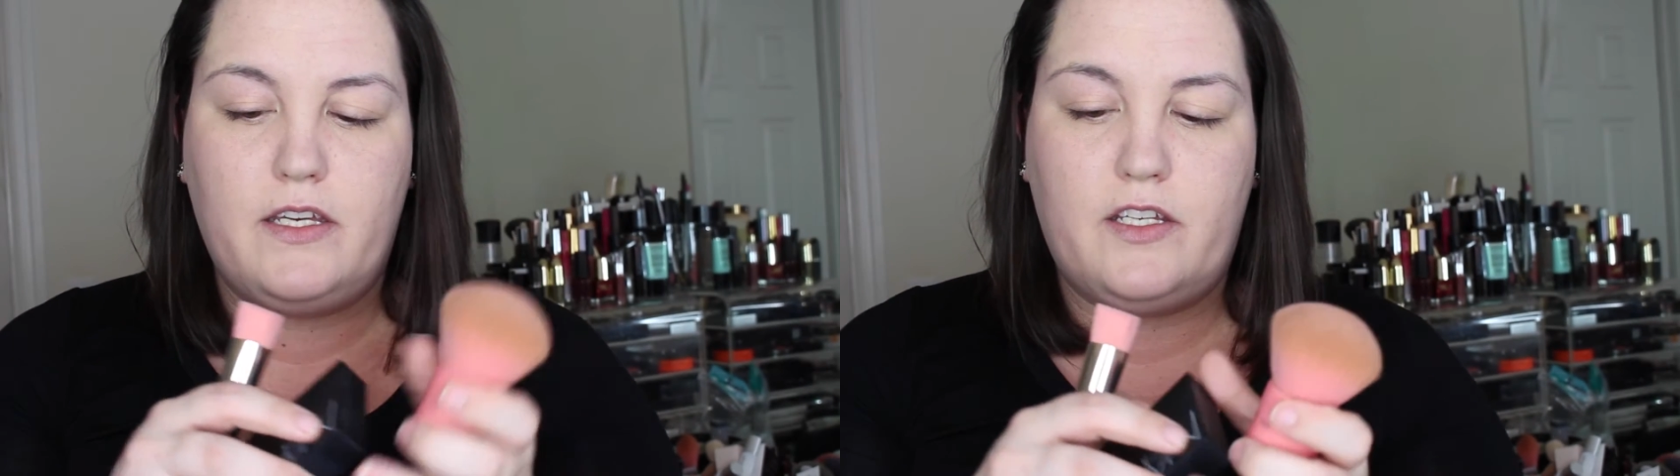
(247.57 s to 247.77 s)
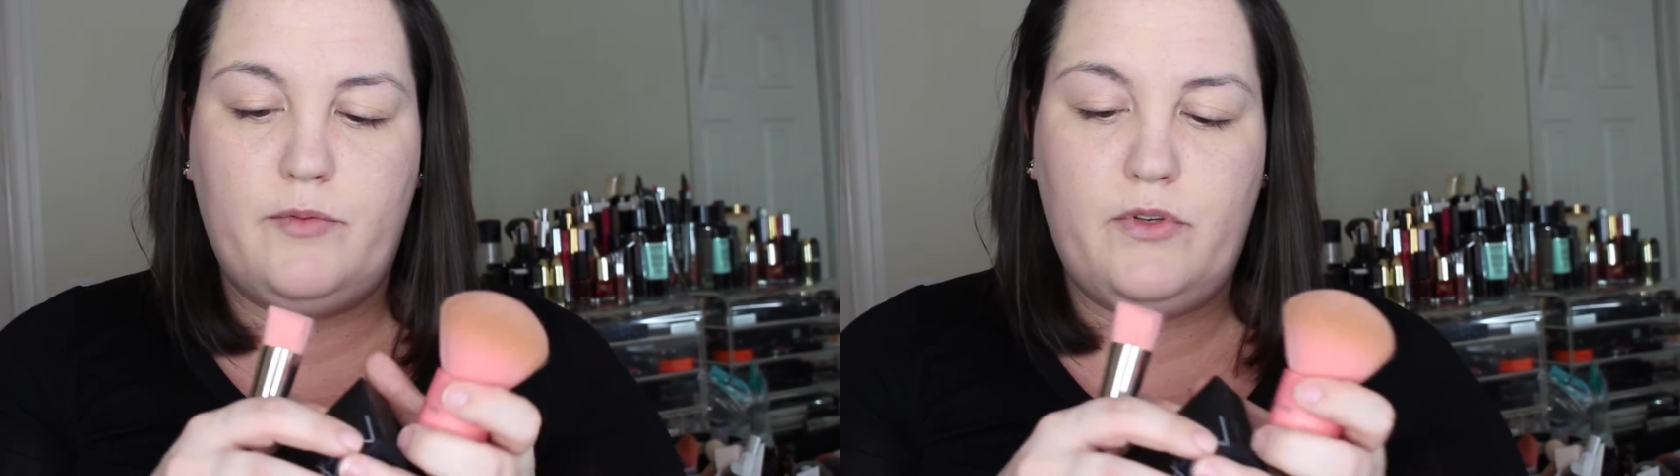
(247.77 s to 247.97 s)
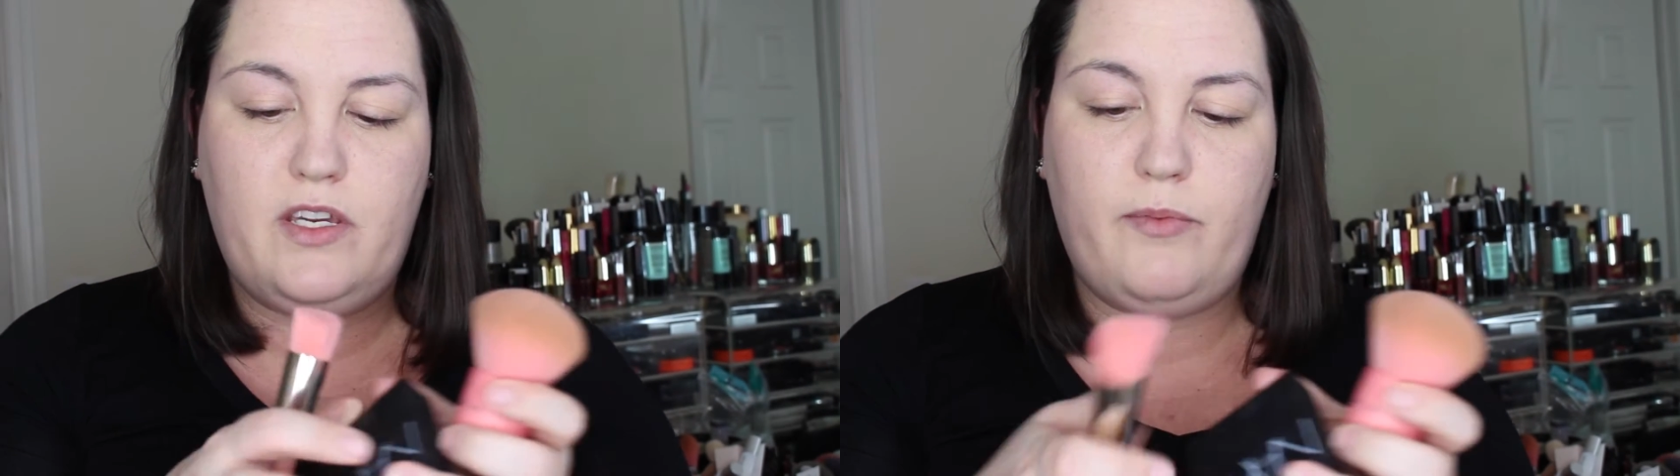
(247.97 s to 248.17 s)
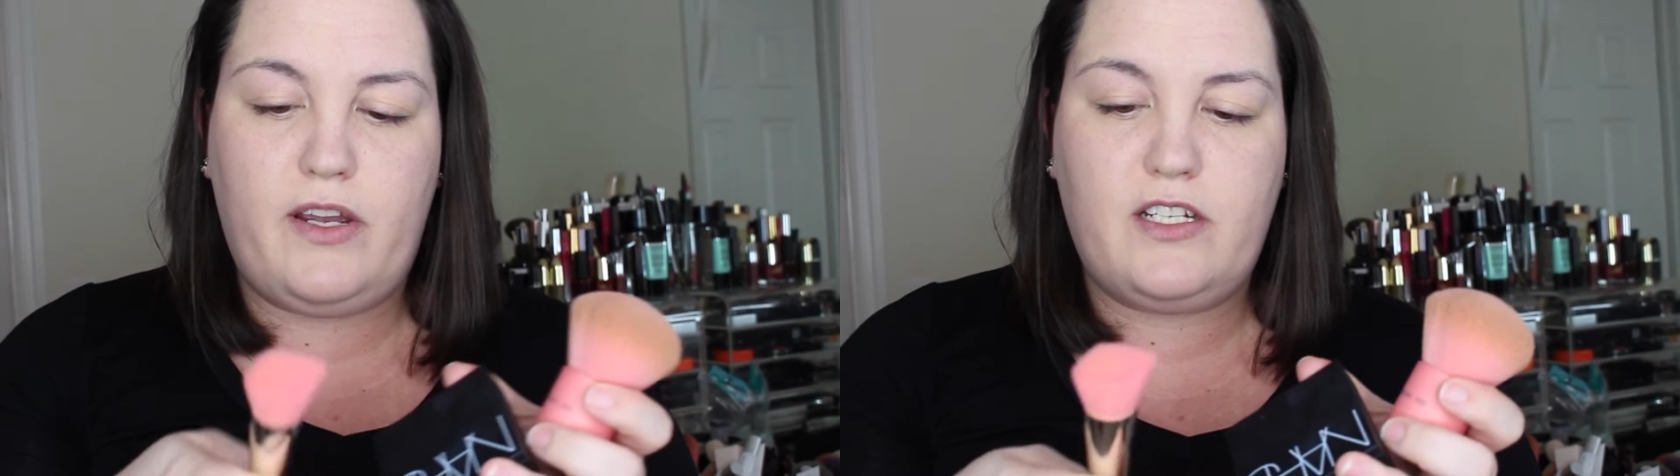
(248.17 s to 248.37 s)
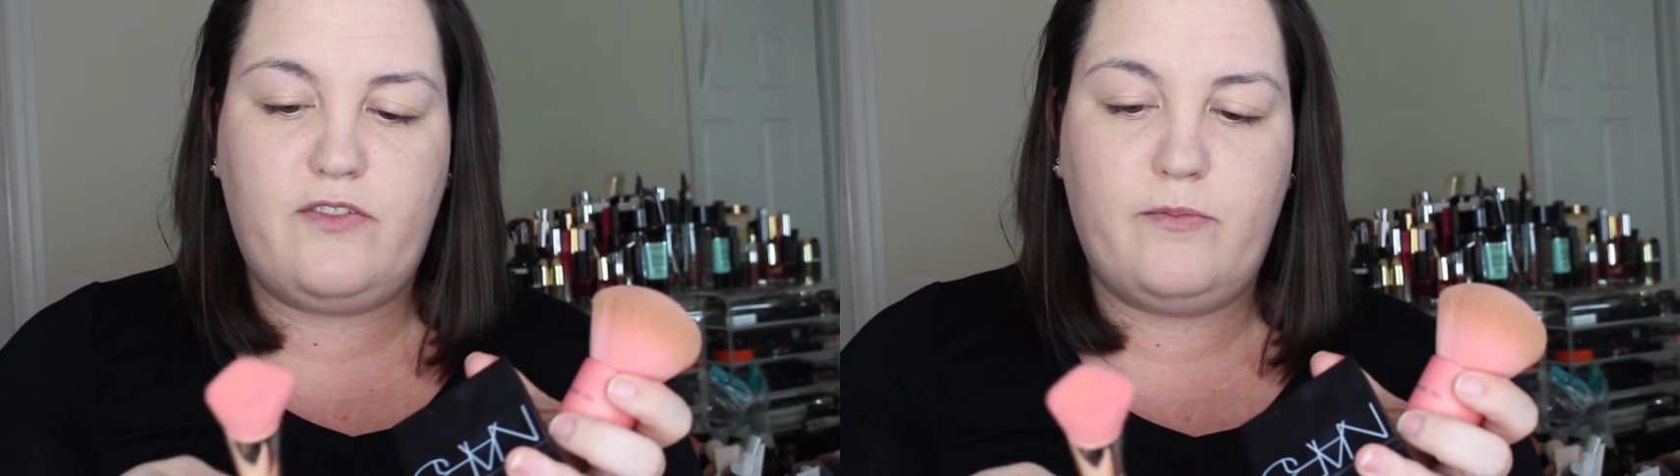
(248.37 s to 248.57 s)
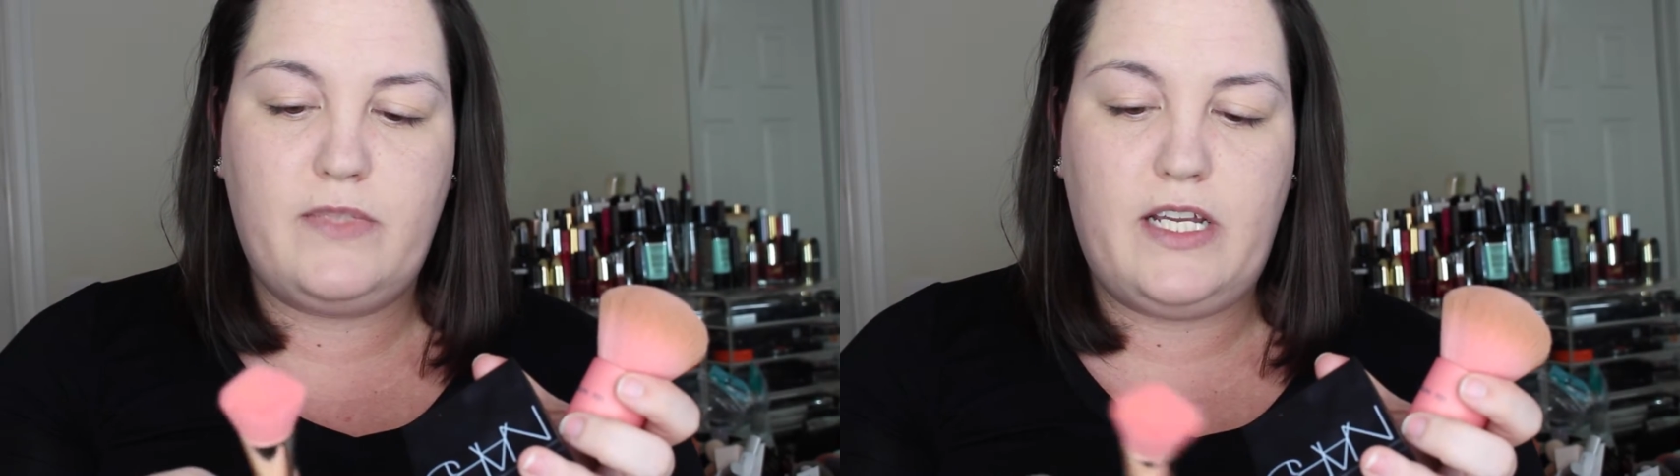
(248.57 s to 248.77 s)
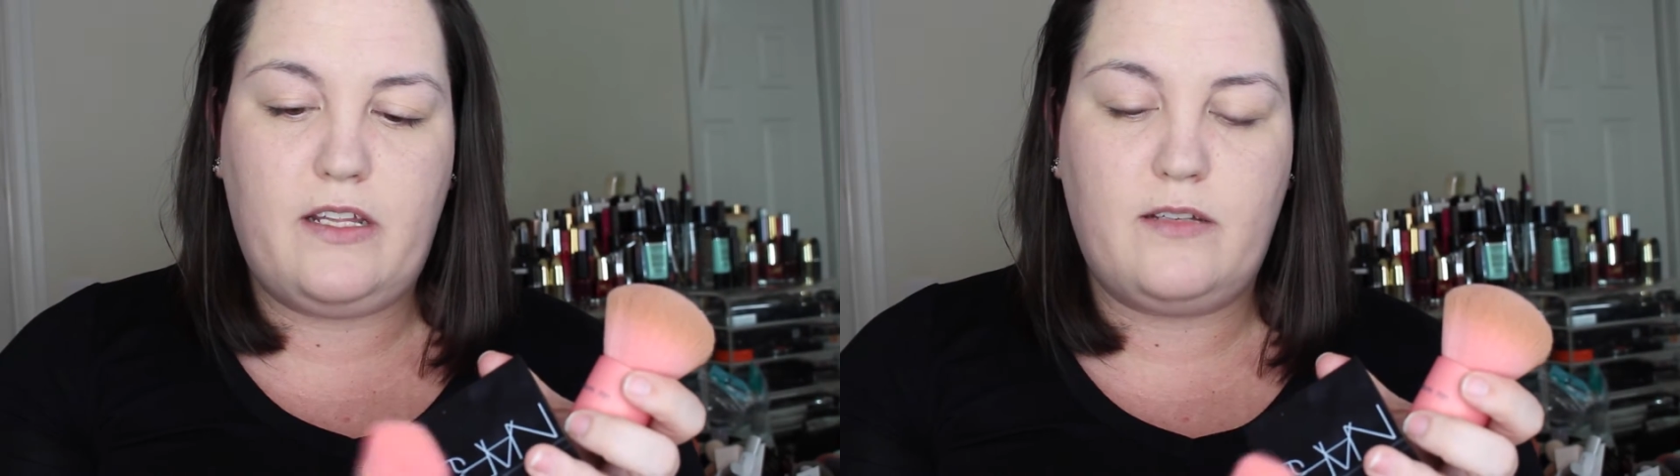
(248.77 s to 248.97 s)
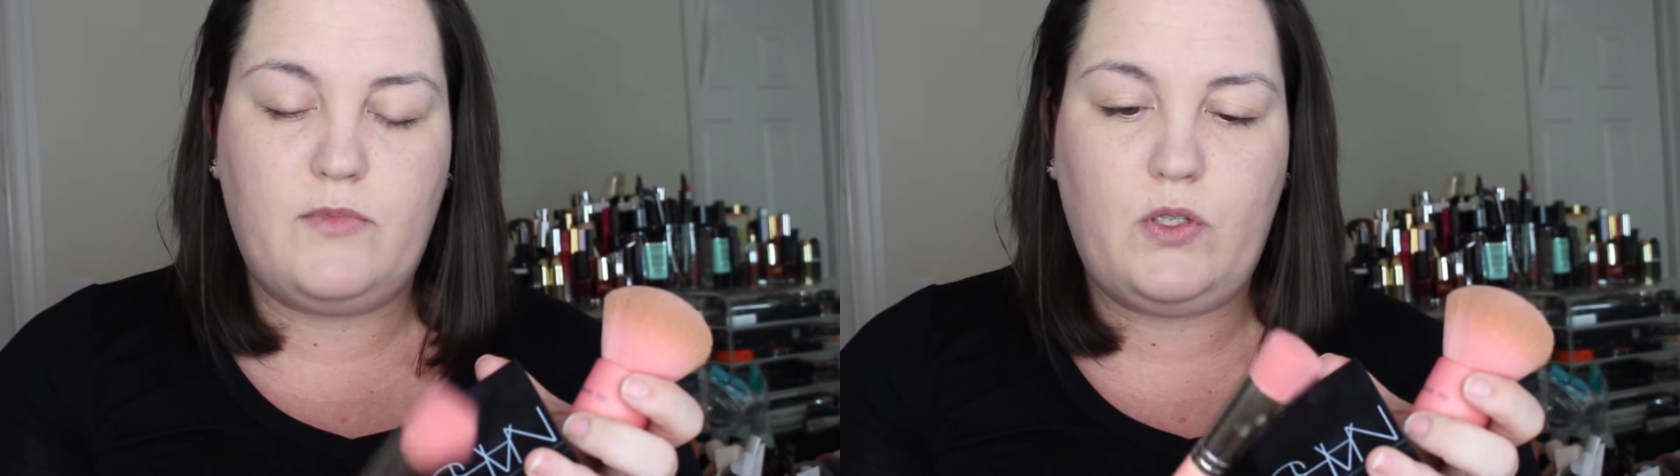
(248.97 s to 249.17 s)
kabuki brush from Delium